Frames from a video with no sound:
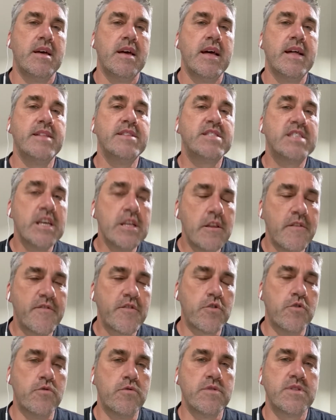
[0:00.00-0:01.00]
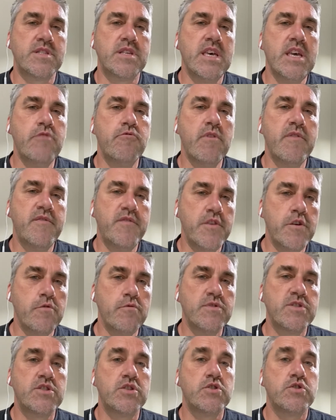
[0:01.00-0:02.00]
until, of course, he
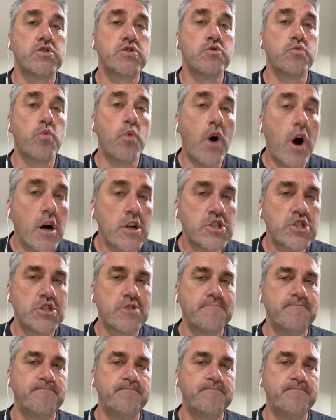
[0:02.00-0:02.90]
refused to wash.